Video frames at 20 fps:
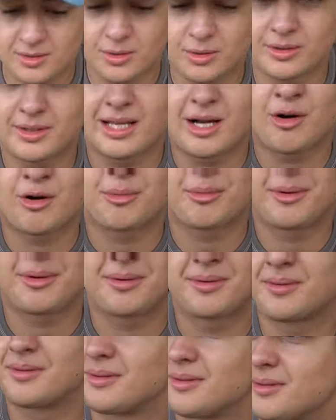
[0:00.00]
Cool towel, bro.
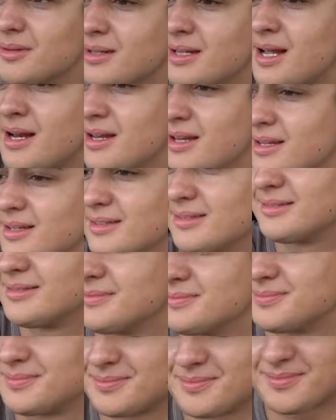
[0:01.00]
Kenny.
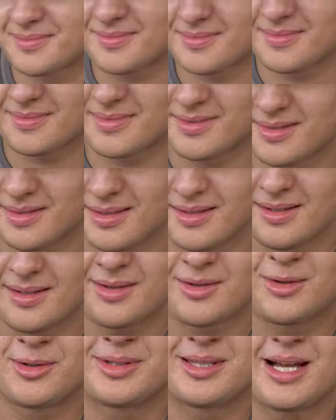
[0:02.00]
Thank you, thank
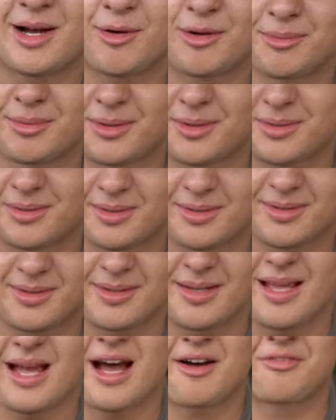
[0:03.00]
you. Cool towel, bro.
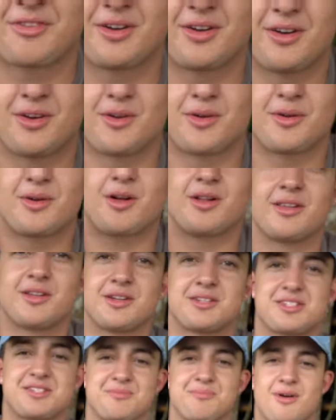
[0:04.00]
After you know all
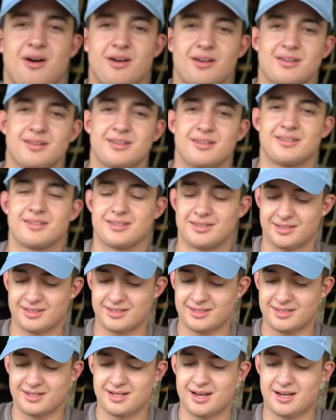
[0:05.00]
that smog,
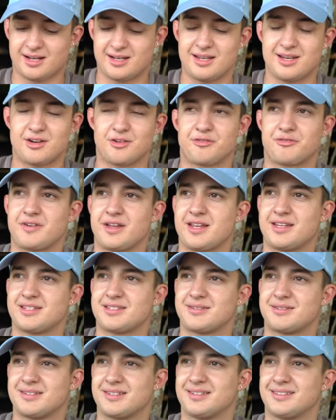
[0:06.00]
gotta clean your face.
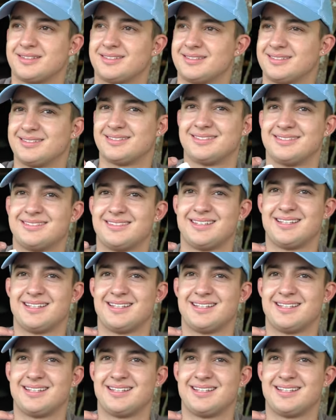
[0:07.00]
This is the best